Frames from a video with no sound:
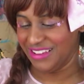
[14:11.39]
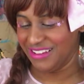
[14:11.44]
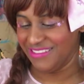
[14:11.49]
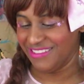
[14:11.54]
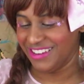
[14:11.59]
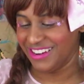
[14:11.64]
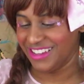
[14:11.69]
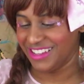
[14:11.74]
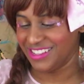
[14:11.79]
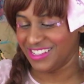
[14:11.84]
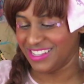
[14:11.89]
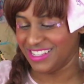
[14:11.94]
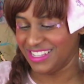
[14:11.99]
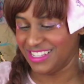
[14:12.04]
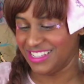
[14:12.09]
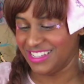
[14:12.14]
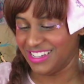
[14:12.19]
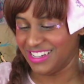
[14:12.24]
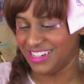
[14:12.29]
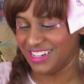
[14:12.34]
What else
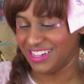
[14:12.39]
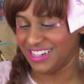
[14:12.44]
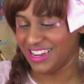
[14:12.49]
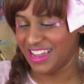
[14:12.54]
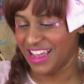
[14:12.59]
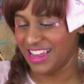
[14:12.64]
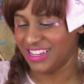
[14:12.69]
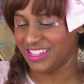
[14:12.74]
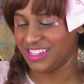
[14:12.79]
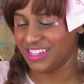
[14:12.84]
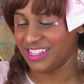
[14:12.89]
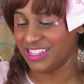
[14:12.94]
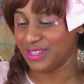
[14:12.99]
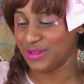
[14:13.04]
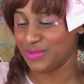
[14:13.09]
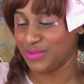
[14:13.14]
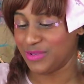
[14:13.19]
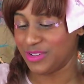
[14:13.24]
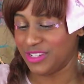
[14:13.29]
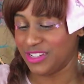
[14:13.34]
is there?
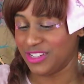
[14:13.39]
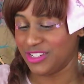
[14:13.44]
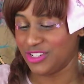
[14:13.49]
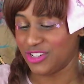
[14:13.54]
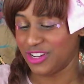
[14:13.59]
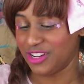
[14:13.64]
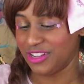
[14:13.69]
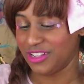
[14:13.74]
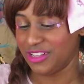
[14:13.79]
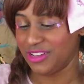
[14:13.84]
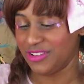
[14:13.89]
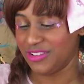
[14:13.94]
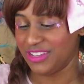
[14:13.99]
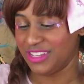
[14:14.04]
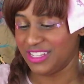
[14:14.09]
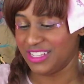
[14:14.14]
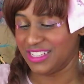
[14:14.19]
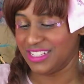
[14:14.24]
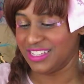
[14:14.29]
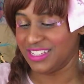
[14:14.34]
Angelic Pretty Chocolate
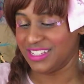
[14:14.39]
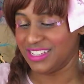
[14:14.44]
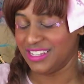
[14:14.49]
Quiz.